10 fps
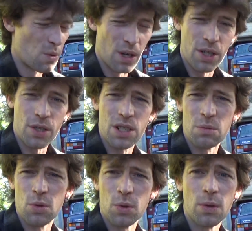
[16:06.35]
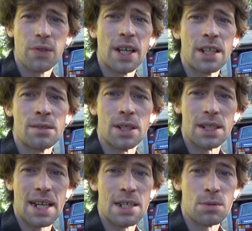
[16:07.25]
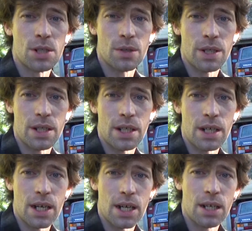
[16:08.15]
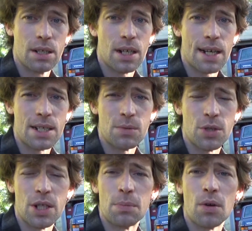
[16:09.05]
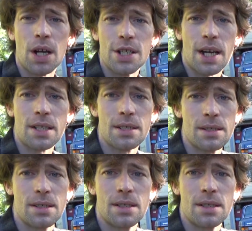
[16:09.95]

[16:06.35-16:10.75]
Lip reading: We're going to do some cool things with this as we're doing the project.